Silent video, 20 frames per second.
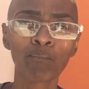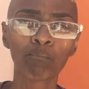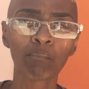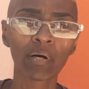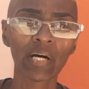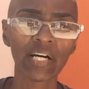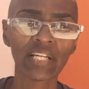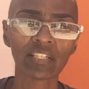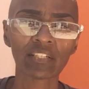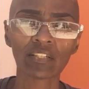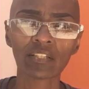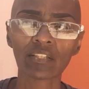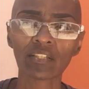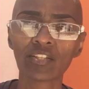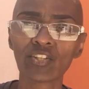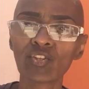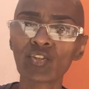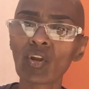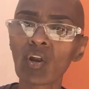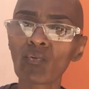But
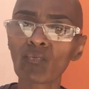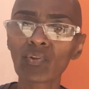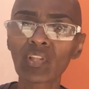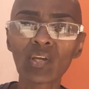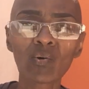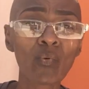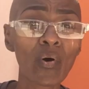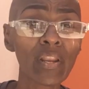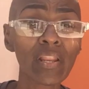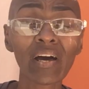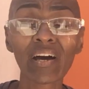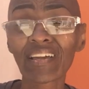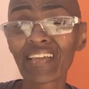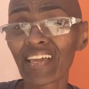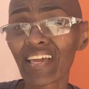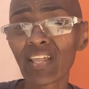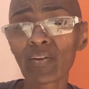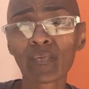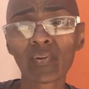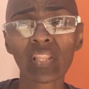you don't really want to,
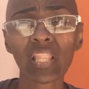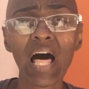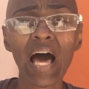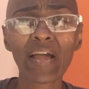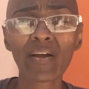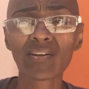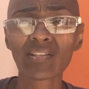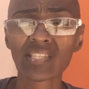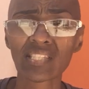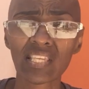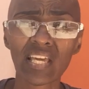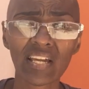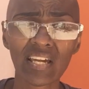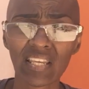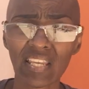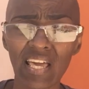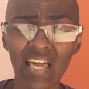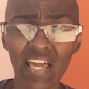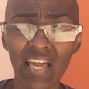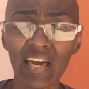again, rely on
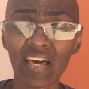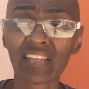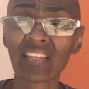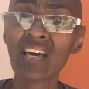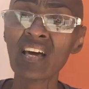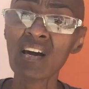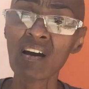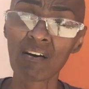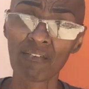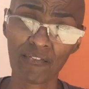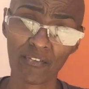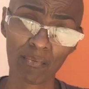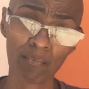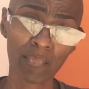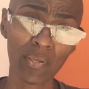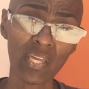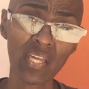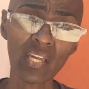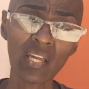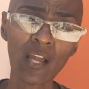secondhand. For
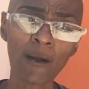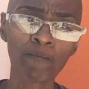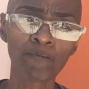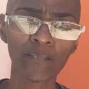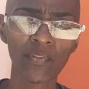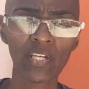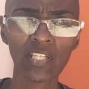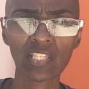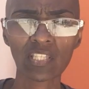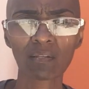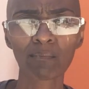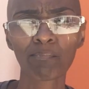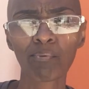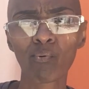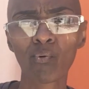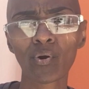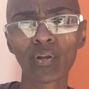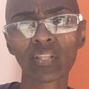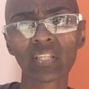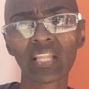me, it's
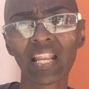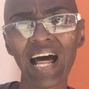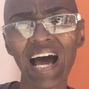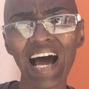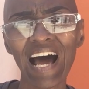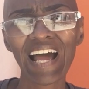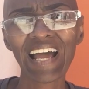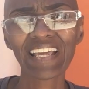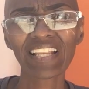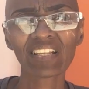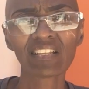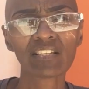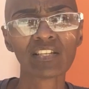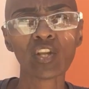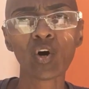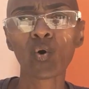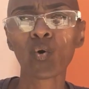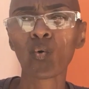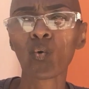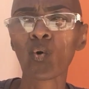important that I
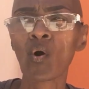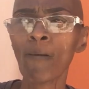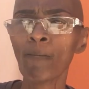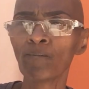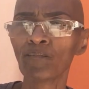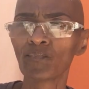know